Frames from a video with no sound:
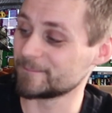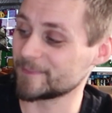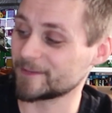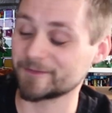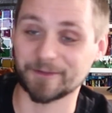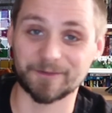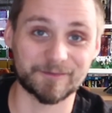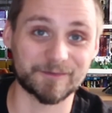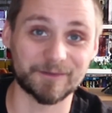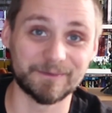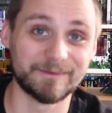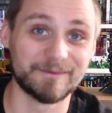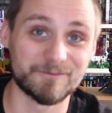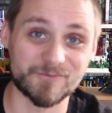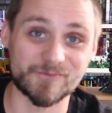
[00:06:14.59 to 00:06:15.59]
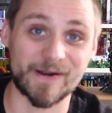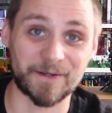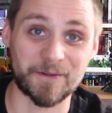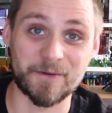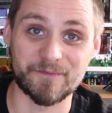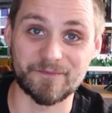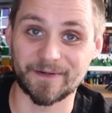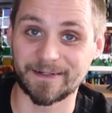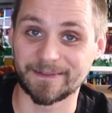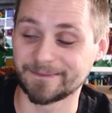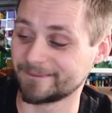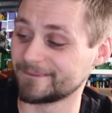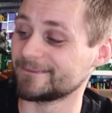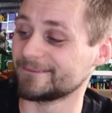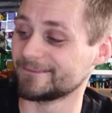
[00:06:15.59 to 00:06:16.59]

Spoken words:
because I was ran over and